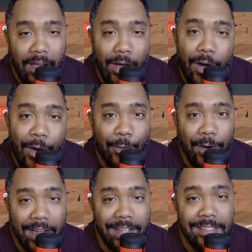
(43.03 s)

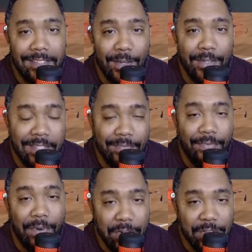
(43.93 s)
Alright, so this
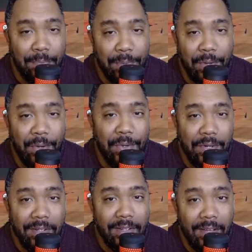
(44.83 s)
first build
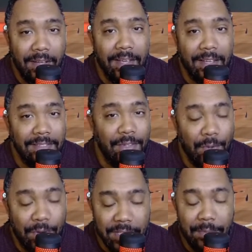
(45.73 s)
is
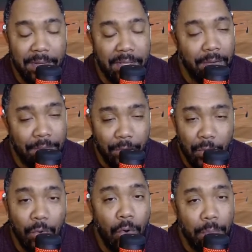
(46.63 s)
going to be your full
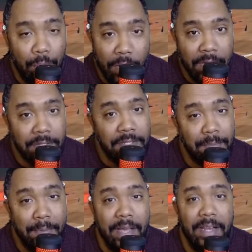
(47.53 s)
court press
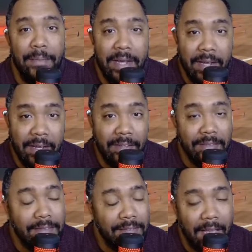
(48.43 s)
man-to-man
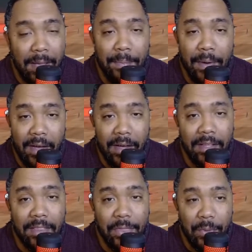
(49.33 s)
type
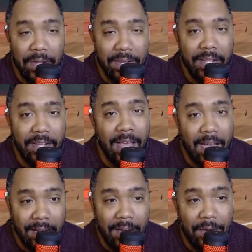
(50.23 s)
3-and-D
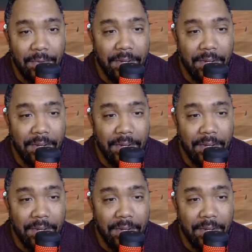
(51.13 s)
lockdown.